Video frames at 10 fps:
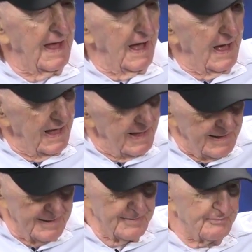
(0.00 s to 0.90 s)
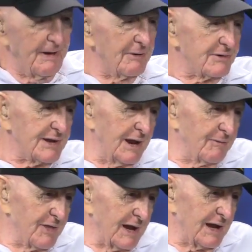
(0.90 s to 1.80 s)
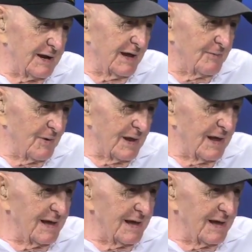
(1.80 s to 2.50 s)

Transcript: About the same thing I'd done with